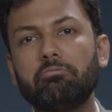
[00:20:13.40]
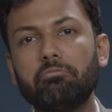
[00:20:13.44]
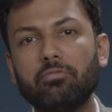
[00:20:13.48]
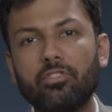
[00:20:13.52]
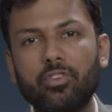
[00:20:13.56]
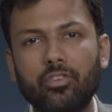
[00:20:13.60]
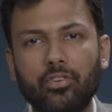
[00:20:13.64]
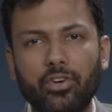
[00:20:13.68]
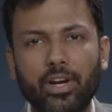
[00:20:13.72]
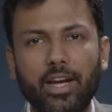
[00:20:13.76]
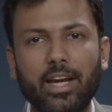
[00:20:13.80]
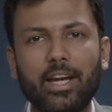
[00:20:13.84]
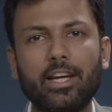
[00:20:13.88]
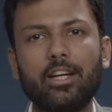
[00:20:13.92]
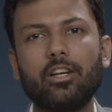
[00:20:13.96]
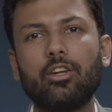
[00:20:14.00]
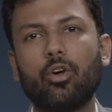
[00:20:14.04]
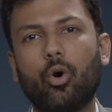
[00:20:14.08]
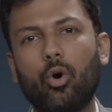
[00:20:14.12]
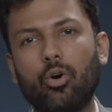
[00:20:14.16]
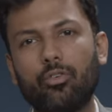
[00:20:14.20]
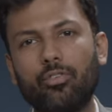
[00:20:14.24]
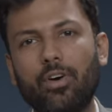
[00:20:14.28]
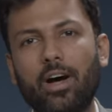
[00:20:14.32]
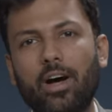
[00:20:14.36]
trend
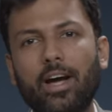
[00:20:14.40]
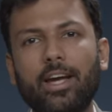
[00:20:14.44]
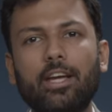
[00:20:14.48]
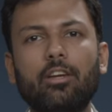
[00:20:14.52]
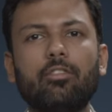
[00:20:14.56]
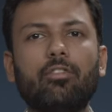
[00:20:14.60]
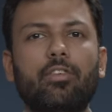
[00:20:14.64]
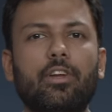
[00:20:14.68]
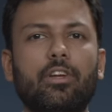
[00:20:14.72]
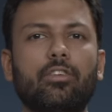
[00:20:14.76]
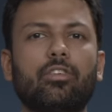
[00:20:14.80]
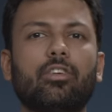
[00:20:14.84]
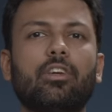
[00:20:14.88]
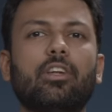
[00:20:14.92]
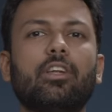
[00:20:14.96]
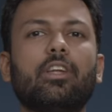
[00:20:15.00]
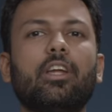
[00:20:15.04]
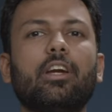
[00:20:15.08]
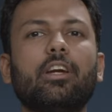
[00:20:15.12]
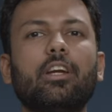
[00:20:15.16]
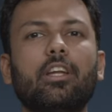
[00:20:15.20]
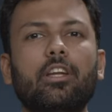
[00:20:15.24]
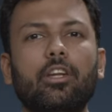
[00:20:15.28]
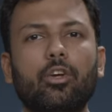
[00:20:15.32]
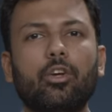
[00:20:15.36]
of high inflation in the
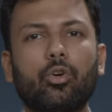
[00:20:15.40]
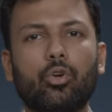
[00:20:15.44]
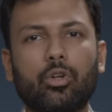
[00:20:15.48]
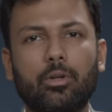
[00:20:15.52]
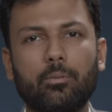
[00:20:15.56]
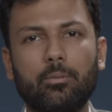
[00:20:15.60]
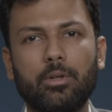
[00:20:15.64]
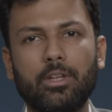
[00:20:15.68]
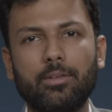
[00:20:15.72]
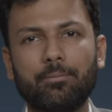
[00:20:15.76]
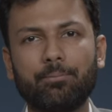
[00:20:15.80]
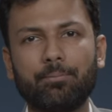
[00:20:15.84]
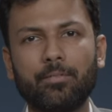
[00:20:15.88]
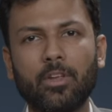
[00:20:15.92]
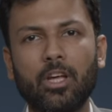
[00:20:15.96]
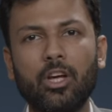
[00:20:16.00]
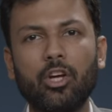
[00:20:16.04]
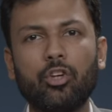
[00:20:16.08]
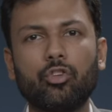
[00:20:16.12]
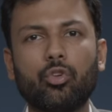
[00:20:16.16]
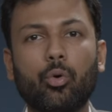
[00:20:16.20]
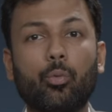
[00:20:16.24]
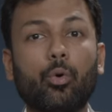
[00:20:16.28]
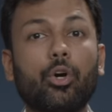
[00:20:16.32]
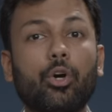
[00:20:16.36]
Indian economy.
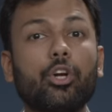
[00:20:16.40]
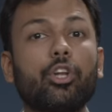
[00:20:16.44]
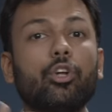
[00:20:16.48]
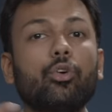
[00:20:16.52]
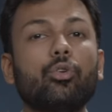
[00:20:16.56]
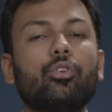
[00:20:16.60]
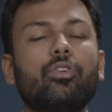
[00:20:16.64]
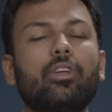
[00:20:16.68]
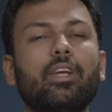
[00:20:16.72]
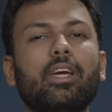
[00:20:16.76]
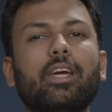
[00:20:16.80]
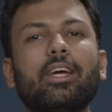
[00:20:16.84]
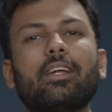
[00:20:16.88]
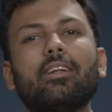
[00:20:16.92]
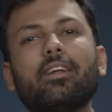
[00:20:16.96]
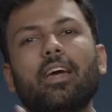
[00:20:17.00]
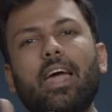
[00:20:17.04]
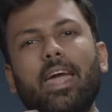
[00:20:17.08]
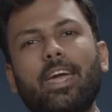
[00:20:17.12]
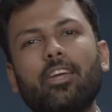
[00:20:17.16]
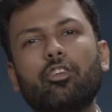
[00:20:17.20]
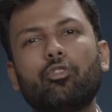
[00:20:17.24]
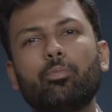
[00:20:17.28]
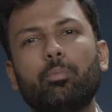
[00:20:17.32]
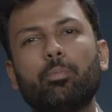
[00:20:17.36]
So what do you think
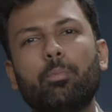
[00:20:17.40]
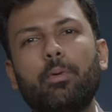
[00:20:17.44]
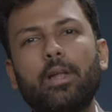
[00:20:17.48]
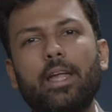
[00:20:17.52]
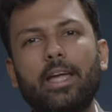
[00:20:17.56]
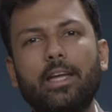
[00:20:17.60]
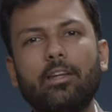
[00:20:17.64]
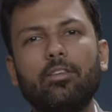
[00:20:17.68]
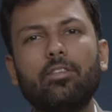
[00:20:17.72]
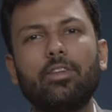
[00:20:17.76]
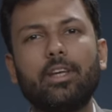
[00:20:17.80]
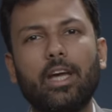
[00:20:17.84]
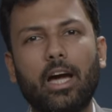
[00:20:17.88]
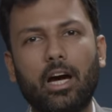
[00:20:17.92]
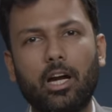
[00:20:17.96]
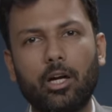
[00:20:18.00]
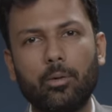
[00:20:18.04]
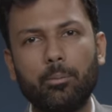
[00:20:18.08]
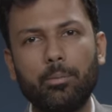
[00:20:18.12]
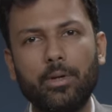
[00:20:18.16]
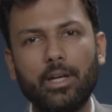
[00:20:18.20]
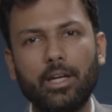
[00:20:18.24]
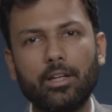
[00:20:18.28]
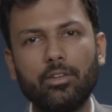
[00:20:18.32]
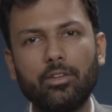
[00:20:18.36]
explains the R
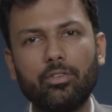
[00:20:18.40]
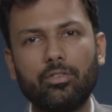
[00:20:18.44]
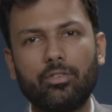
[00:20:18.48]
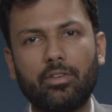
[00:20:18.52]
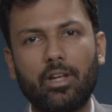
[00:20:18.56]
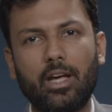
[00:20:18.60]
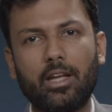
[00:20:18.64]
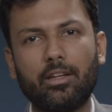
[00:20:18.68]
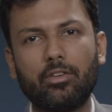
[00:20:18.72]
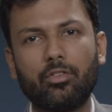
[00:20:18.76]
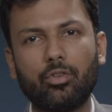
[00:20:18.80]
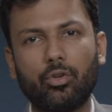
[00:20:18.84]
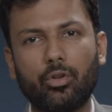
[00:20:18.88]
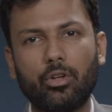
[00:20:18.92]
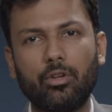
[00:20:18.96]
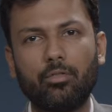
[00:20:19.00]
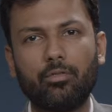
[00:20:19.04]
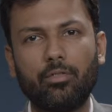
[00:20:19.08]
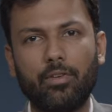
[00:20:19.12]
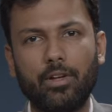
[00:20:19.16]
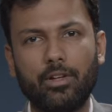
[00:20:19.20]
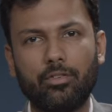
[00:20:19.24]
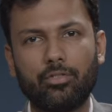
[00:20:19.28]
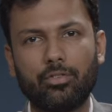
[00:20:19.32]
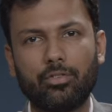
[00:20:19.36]
B I stance on
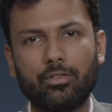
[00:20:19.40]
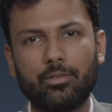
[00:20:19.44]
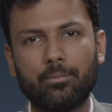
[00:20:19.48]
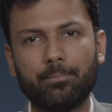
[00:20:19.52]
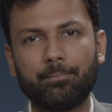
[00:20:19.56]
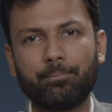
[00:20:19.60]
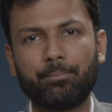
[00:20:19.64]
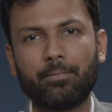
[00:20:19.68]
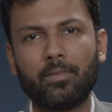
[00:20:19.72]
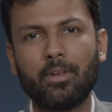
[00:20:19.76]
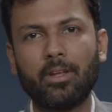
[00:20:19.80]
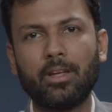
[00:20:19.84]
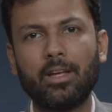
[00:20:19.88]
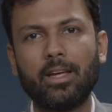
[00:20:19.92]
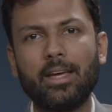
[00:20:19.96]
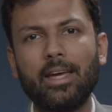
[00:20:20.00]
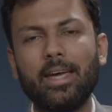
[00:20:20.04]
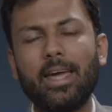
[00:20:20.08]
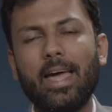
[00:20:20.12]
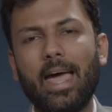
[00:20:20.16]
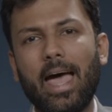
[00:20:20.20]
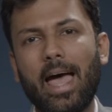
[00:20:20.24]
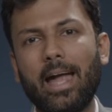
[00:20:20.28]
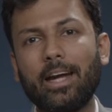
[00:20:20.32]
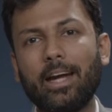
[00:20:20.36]
inflation?
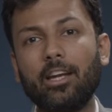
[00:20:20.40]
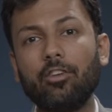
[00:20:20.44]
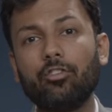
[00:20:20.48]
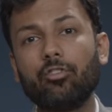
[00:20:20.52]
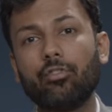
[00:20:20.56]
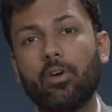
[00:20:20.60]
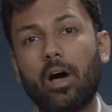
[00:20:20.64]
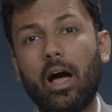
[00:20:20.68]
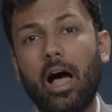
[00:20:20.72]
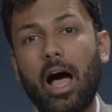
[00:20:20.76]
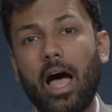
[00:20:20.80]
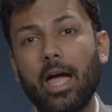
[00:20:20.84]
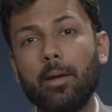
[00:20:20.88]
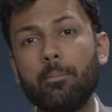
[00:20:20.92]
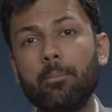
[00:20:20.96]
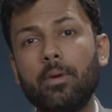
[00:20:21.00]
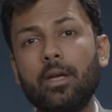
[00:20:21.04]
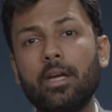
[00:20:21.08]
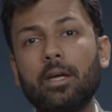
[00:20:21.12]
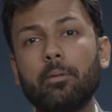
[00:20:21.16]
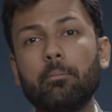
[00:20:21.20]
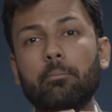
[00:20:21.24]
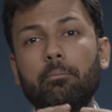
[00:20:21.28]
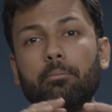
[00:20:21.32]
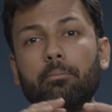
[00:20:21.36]
And if I
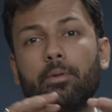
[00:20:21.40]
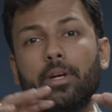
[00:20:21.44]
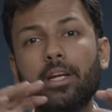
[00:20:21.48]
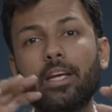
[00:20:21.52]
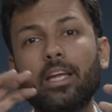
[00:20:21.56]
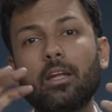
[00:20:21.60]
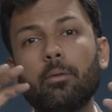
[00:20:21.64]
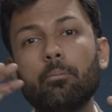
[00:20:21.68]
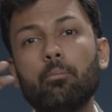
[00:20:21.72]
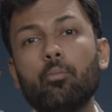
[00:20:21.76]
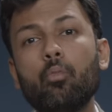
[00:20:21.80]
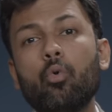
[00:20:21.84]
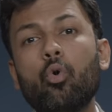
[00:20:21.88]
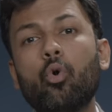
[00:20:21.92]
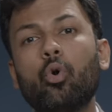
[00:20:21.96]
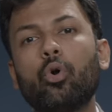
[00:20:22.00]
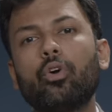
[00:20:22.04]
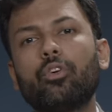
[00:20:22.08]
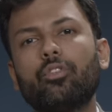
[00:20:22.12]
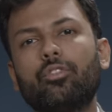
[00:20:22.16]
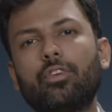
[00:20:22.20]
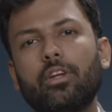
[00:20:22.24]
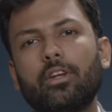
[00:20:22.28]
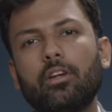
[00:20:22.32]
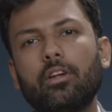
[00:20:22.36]
may bring in a more
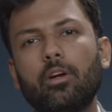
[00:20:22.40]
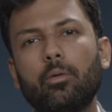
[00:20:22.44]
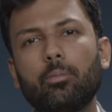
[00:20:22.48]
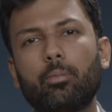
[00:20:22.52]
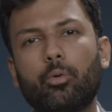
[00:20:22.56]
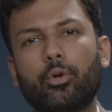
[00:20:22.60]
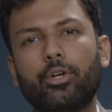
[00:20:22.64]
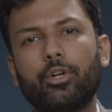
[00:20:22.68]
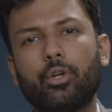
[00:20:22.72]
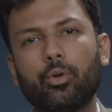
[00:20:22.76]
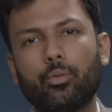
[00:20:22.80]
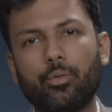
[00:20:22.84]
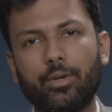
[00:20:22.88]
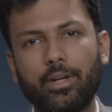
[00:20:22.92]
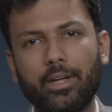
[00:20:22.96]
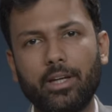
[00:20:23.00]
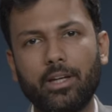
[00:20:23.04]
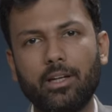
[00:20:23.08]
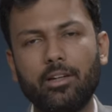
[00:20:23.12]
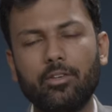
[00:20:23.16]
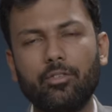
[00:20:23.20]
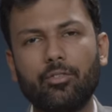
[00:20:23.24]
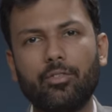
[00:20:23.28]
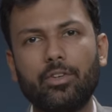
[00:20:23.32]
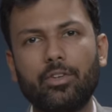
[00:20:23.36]
general point over
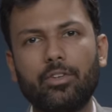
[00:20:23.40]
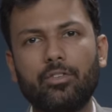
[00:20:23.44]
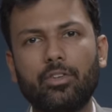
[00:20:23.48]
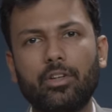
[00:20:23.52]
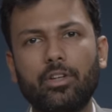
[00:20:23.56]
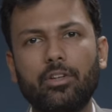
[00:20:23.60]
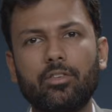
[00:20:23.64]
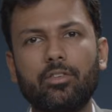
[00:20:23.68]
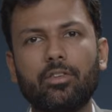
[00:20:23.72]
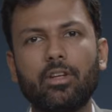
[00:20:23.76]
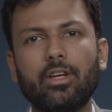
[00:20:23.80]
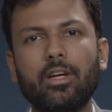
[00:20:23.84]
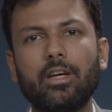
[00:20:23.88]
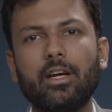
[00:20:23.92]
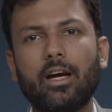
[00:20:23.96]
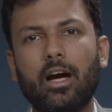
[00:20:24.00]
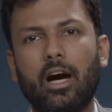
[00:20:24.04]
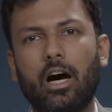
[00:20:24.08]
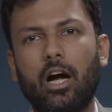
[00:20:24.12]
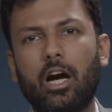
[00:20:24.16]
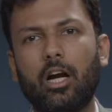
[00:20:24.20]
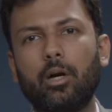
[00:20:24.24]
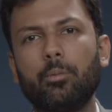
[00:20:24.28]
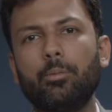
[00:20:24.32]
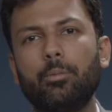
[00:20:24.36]
here, which is
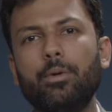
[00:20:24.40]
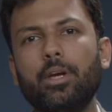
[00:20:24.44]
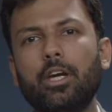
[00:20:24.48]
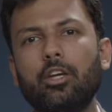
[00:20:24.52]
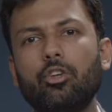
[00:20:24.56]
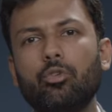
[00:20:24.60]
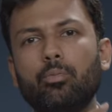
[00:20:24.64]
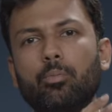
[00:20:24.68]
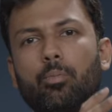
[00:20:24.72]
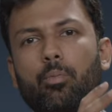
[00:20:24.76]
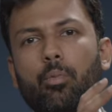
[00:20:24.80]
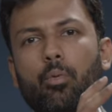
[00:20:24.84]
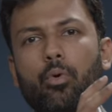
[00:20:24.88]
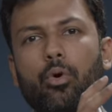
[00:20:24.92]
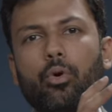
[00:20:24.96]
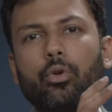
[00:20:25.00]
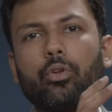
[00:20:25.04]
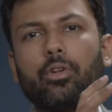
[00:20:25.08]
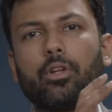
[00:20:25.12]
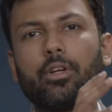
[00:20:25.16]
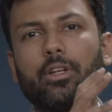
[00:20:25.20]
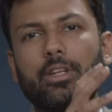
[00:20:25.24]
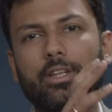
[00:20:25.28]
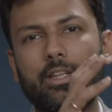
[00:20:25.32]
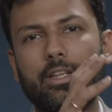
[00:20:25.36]
R B I is
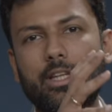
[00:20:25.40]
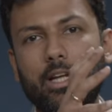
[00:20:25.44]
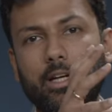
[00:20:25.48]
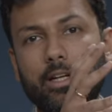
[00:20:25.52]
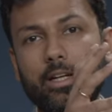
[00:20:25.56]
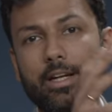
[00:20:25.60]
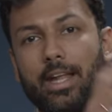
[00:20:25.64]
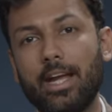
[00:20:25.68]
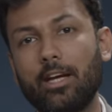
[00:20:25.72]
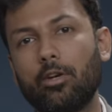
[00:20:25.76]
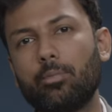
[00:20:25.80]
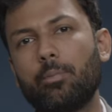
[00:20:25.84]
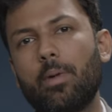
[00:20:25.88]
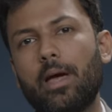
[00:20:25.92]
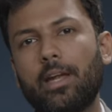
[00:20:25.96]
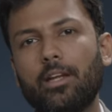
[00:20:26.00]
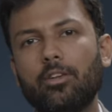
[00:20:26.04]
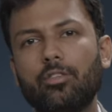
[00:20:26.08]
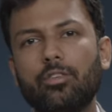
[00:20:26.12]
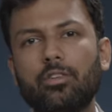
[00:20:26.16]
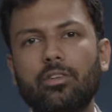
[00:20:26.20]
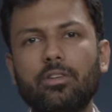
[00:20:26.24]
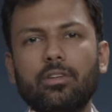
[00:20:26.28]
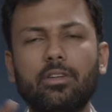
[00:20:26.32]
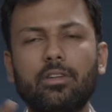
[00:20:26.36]
both the debt
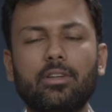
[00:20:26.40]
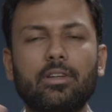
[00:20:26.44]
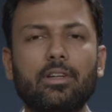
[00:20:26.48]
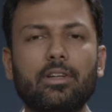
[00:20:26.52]
manager